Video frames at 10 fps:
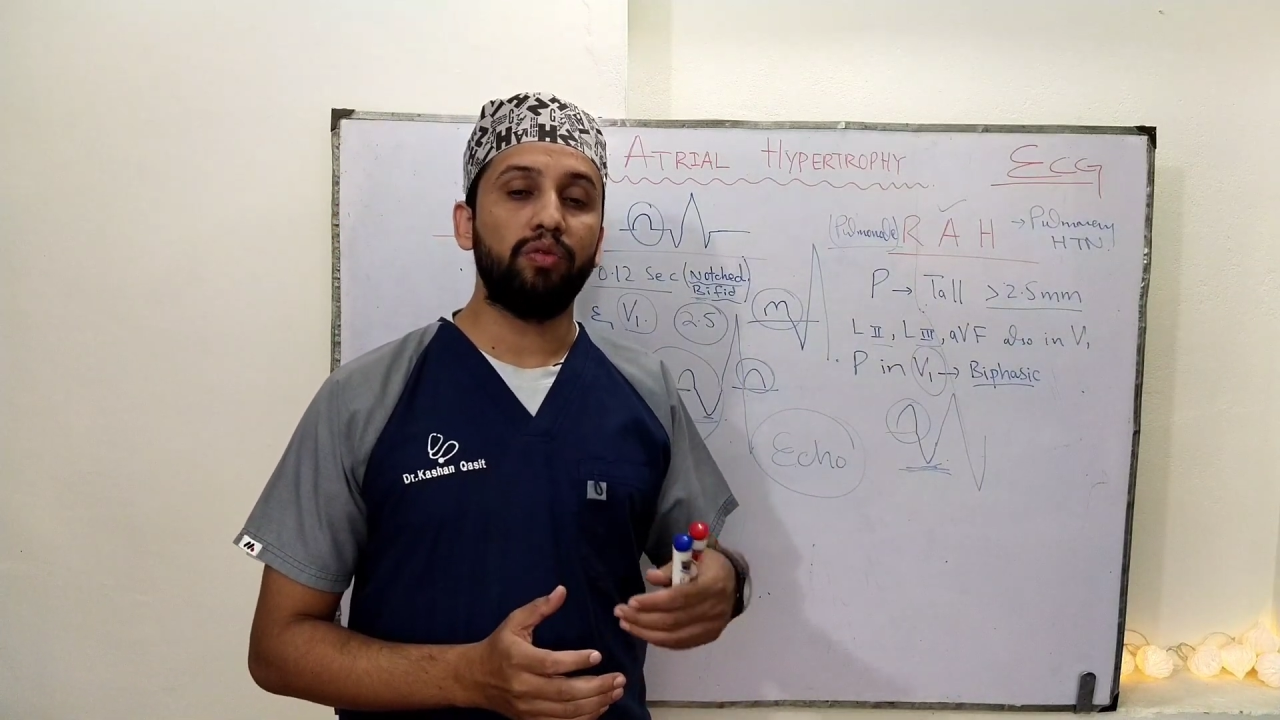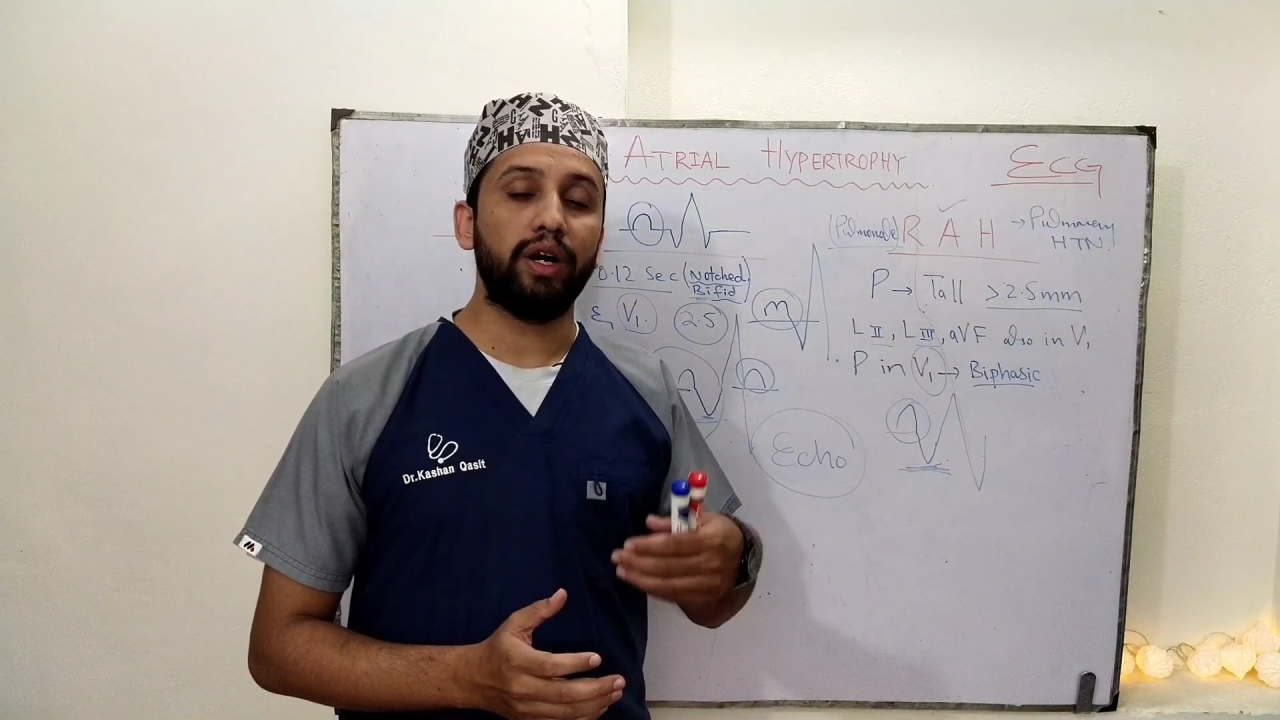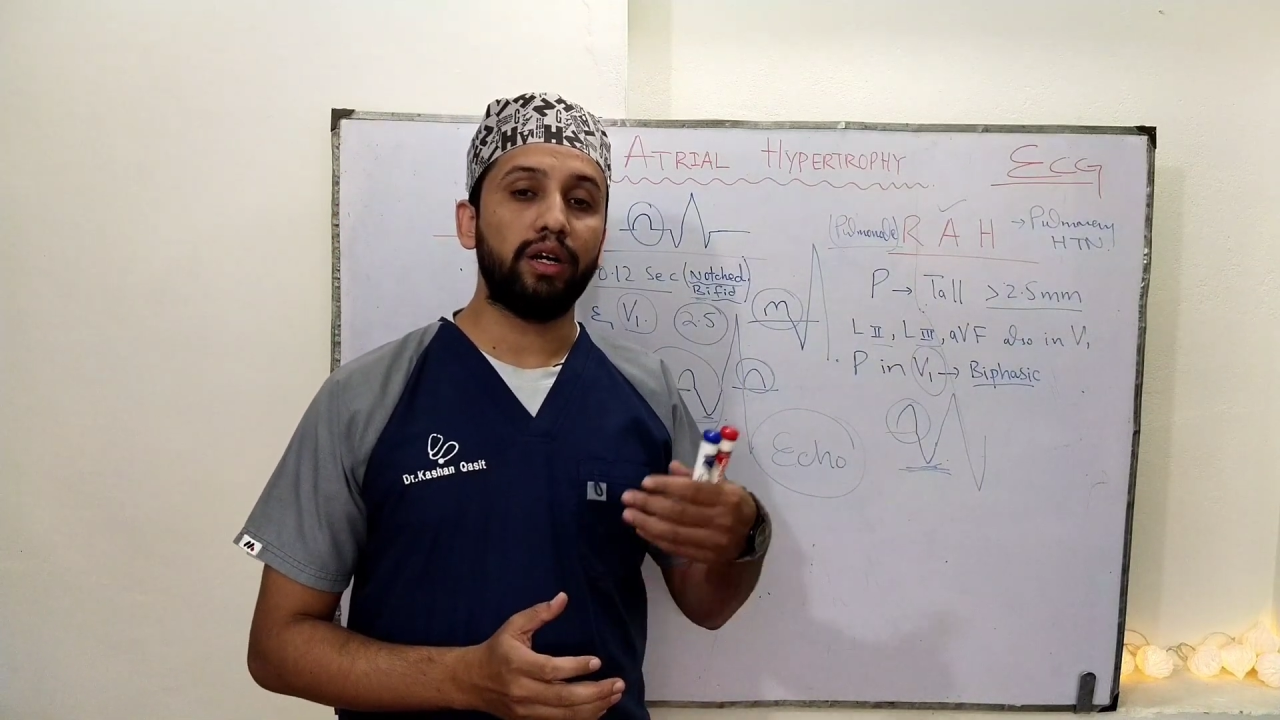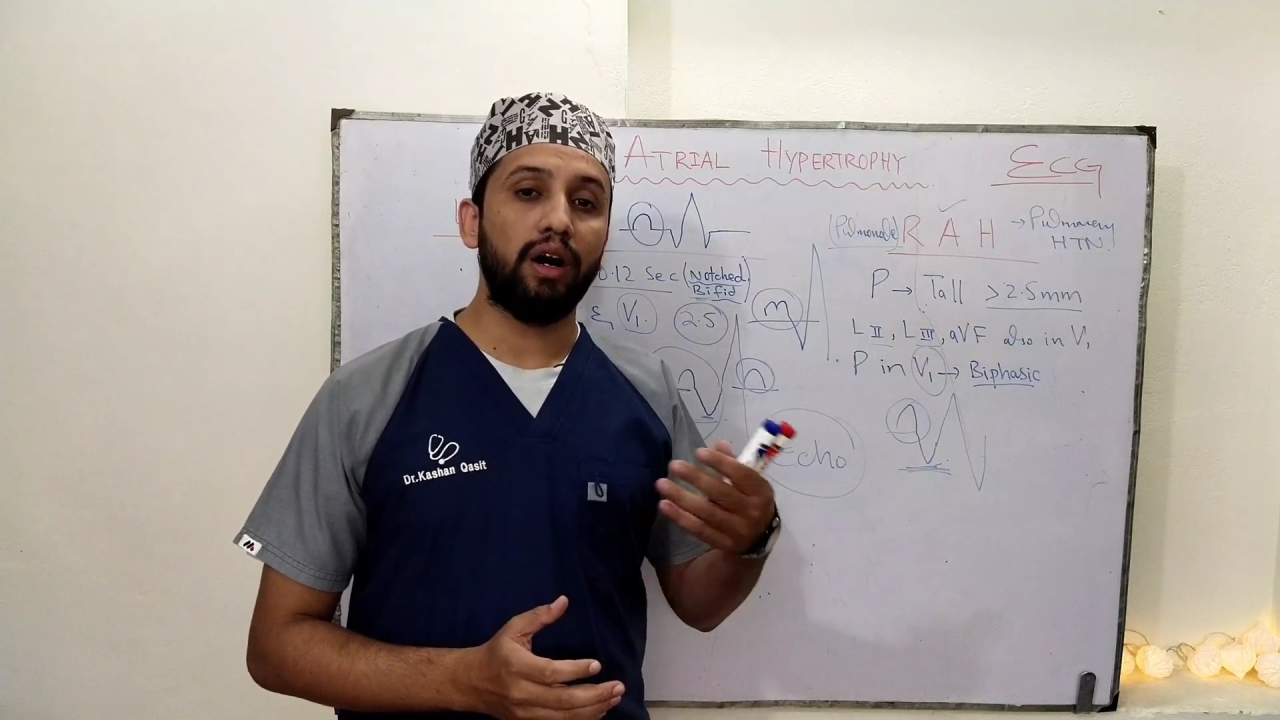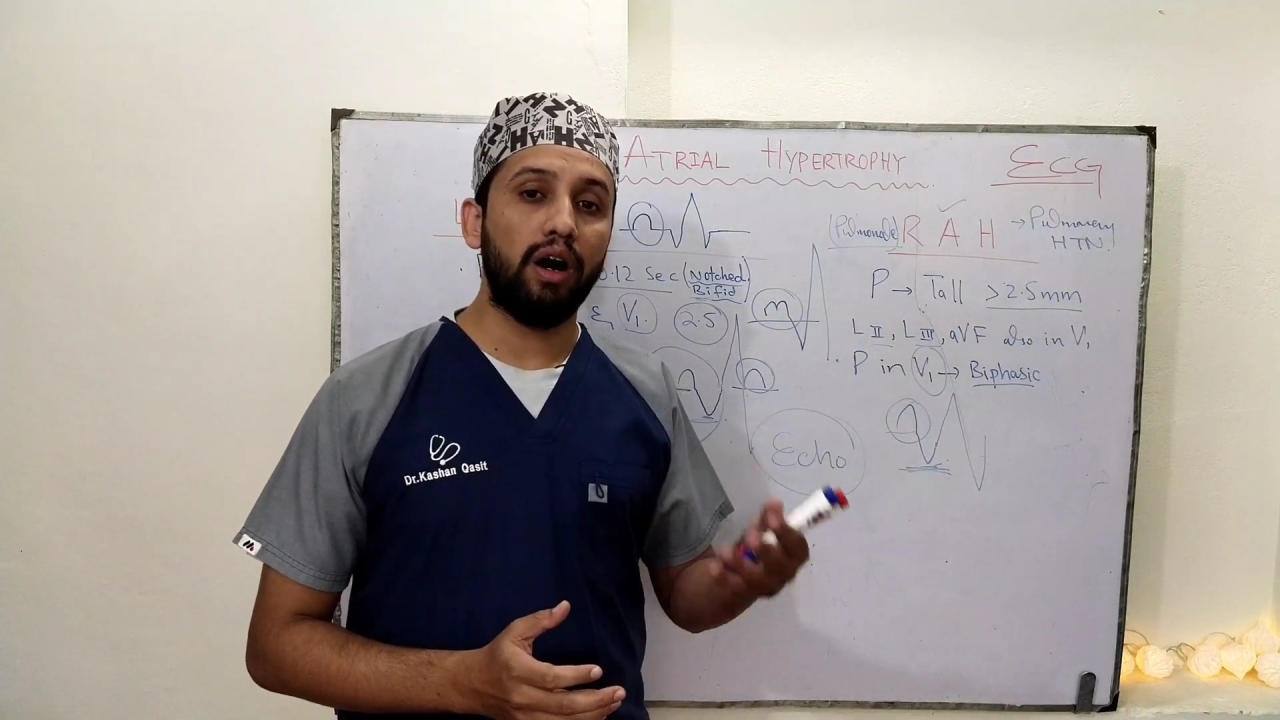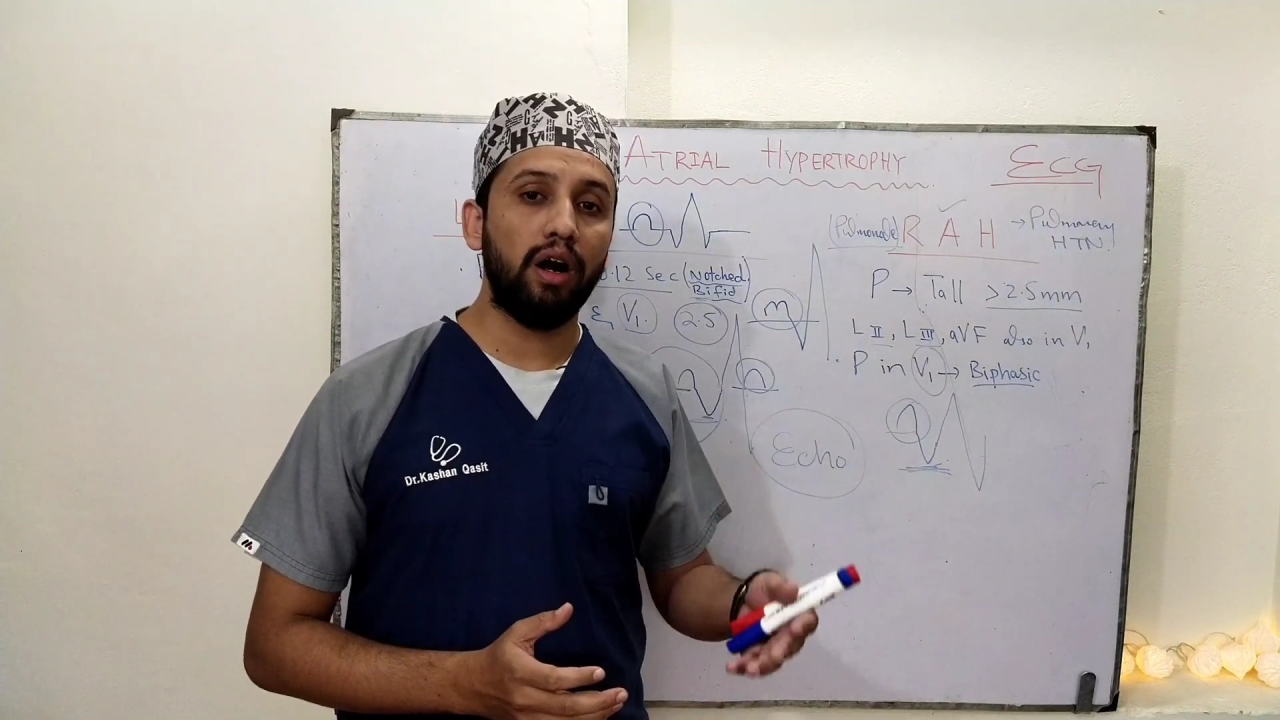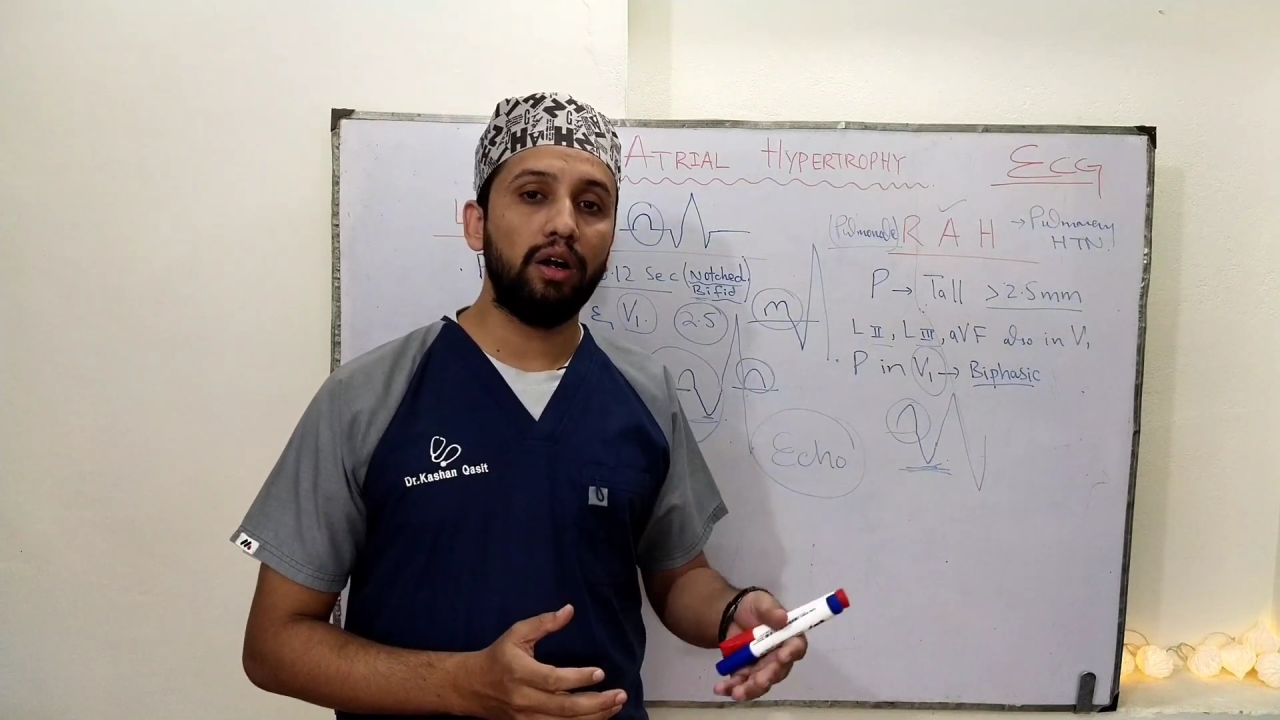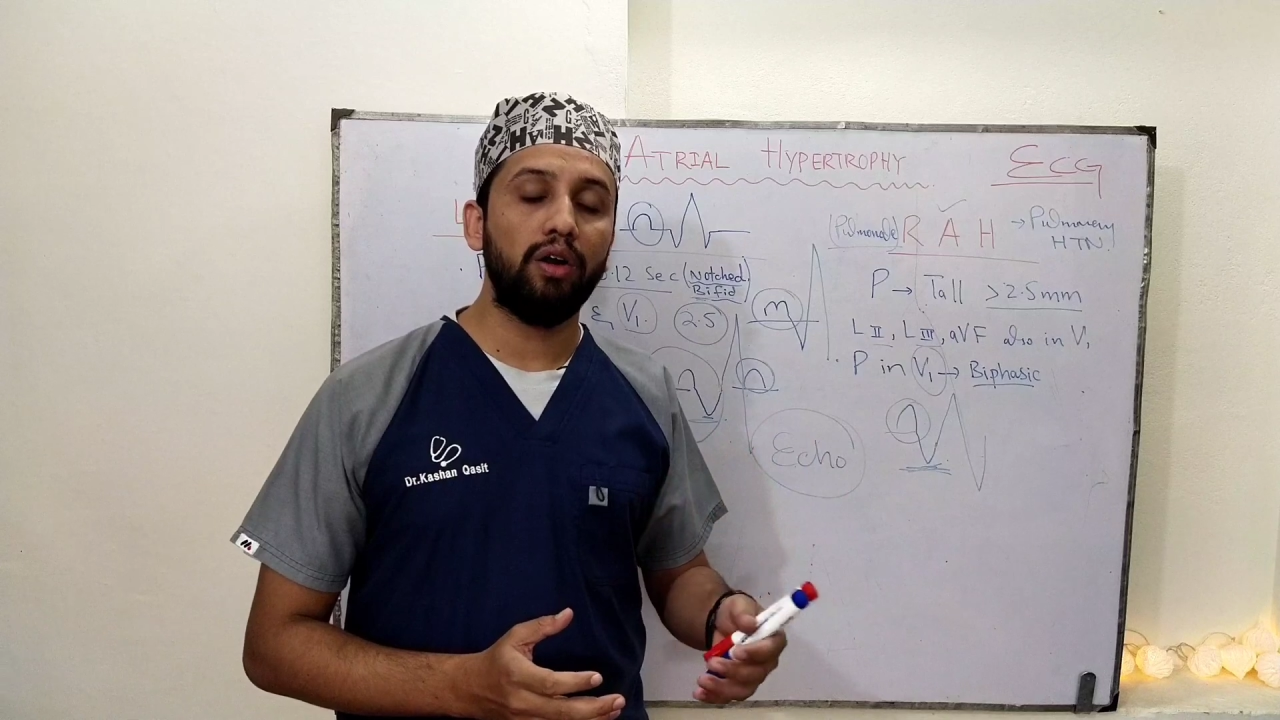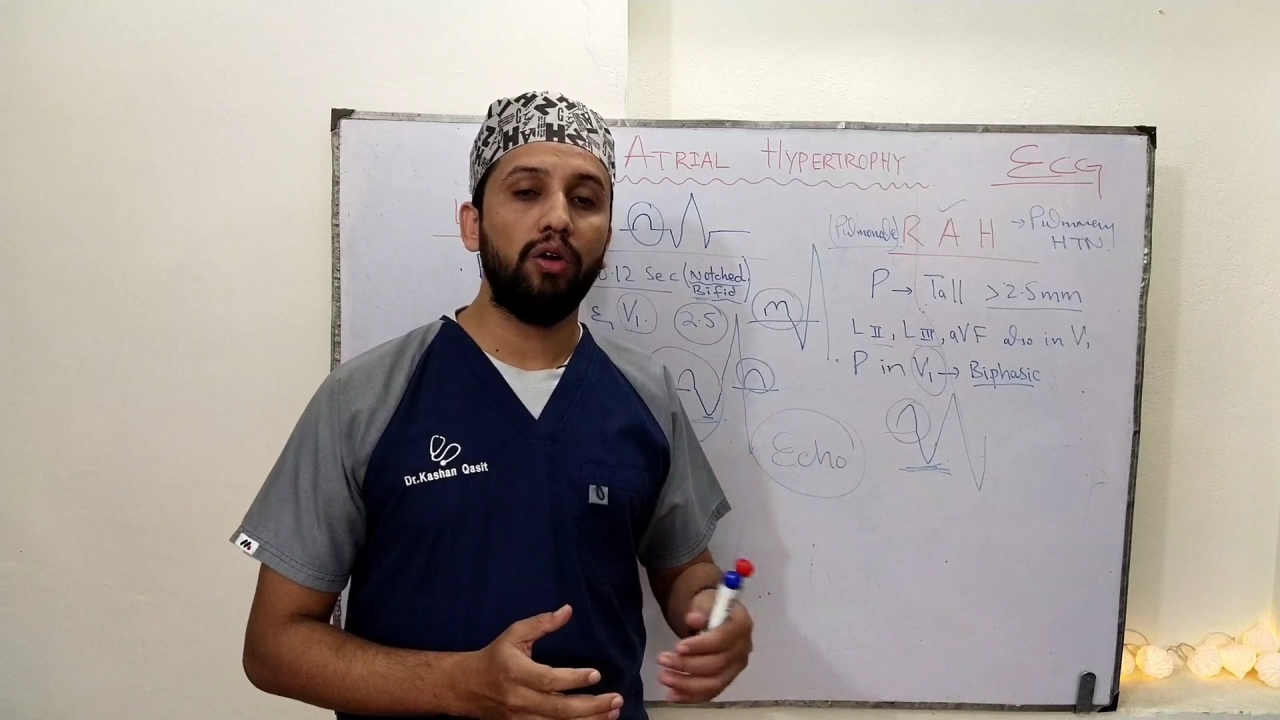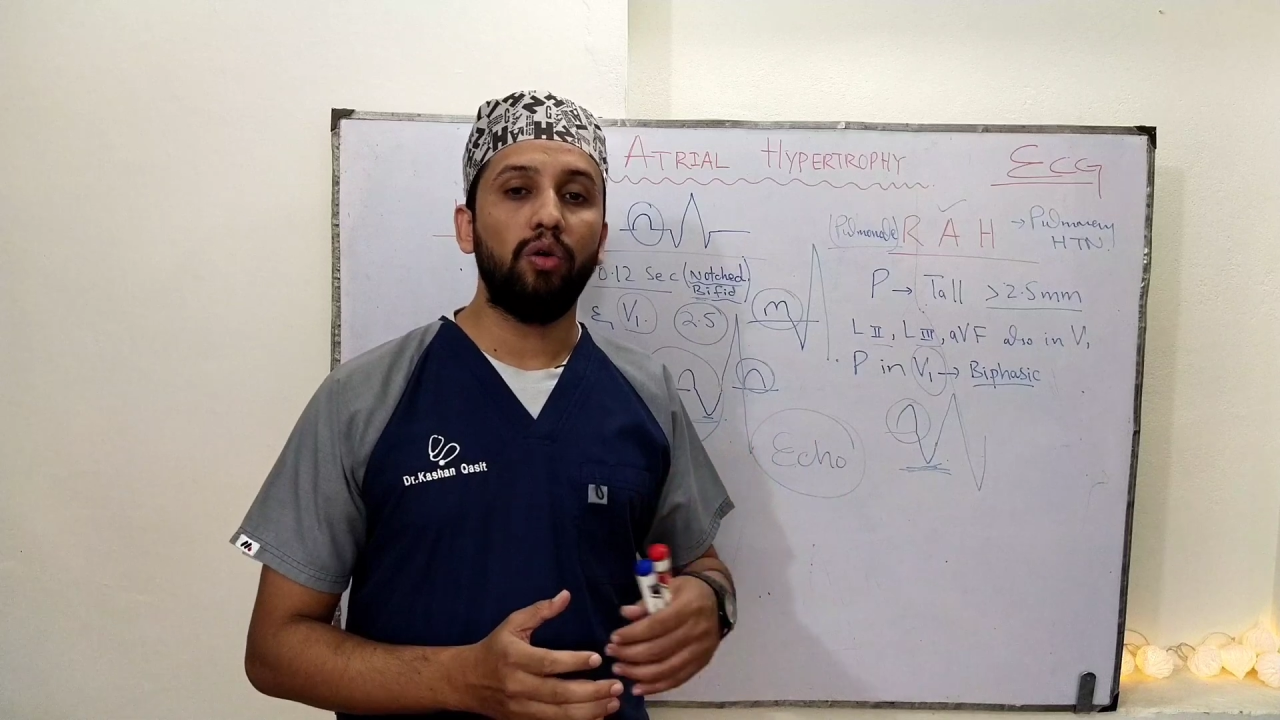to work hard